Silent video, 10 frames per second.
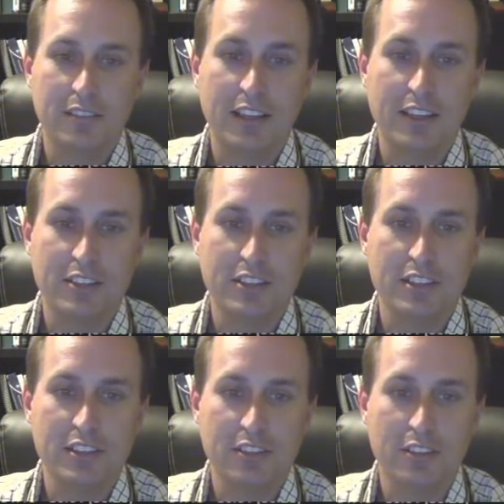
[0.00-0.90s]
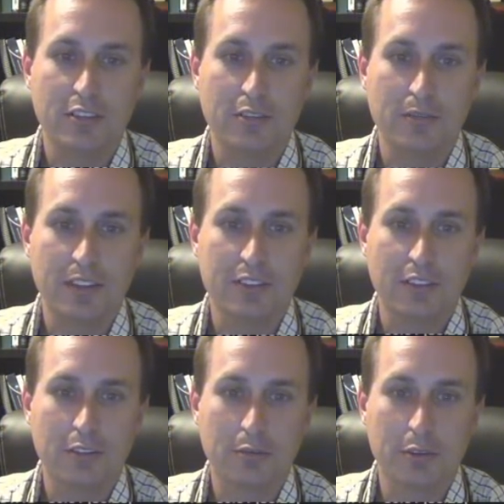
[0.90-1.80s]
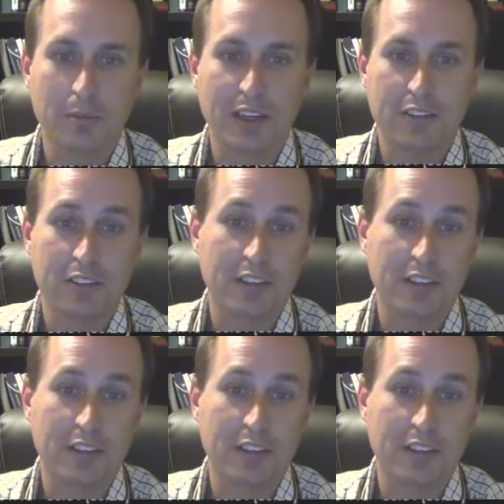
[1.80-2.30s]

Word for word: the HD. So that's all it really matters.